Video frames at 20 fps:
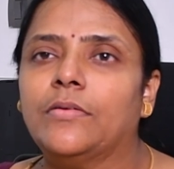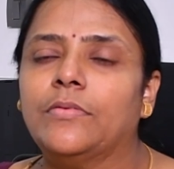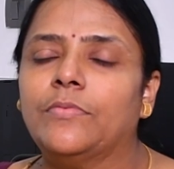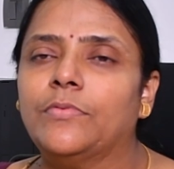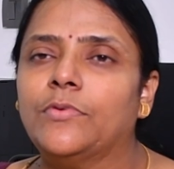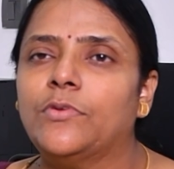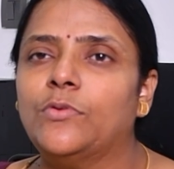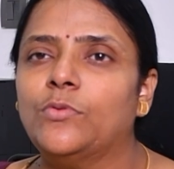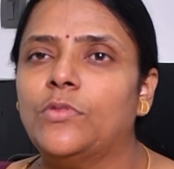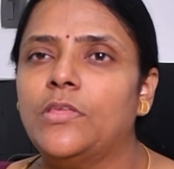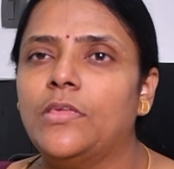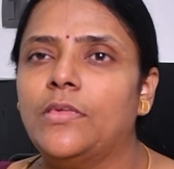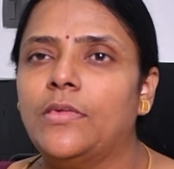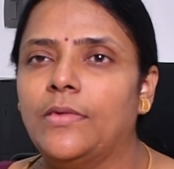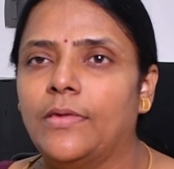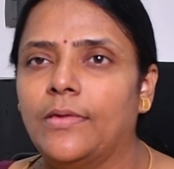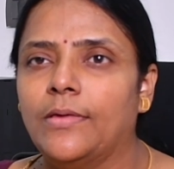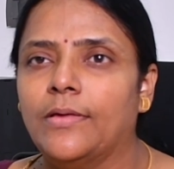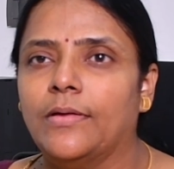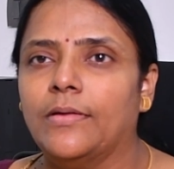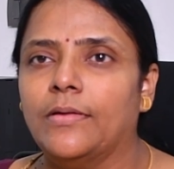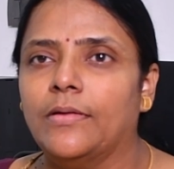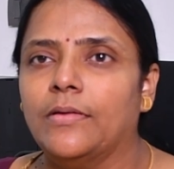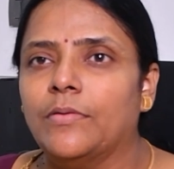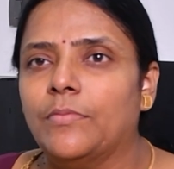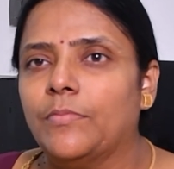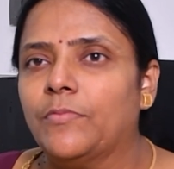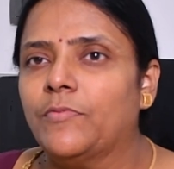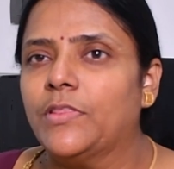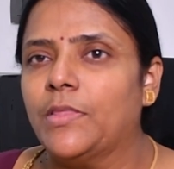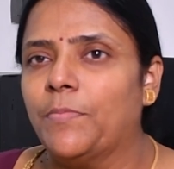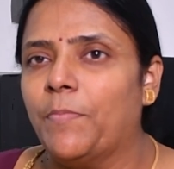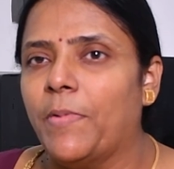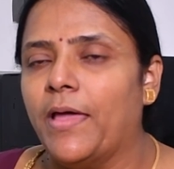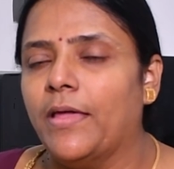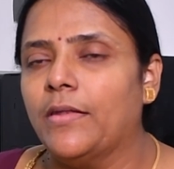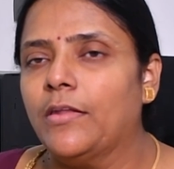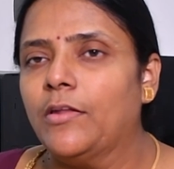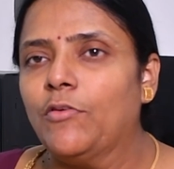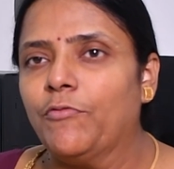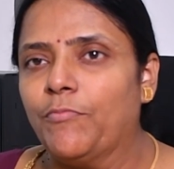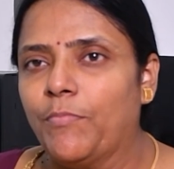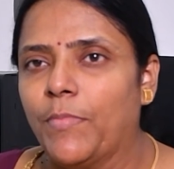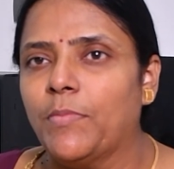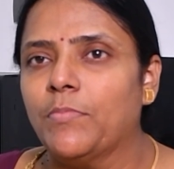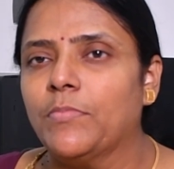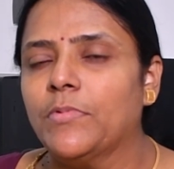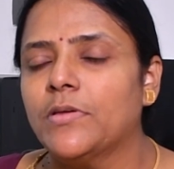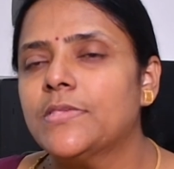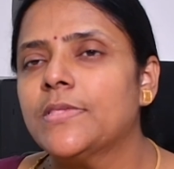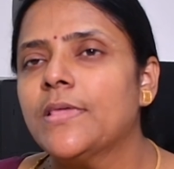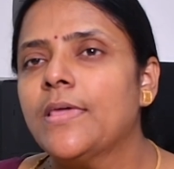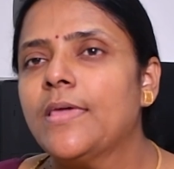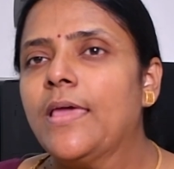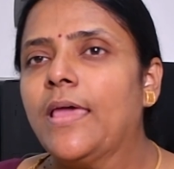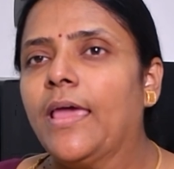with a panel of members.